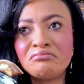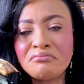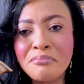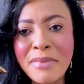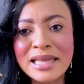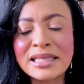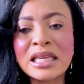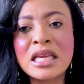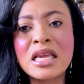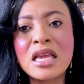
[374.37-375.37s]

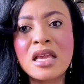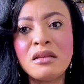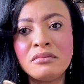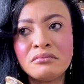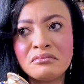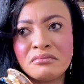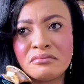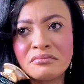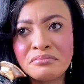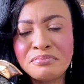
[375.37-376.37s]
musky,
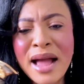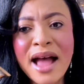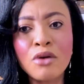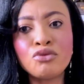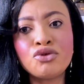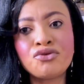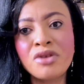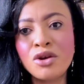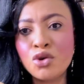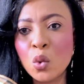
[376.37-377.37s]

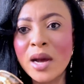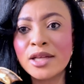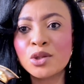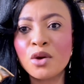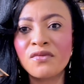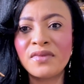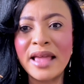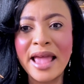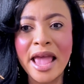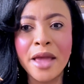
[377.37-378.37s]
powdery nuance of the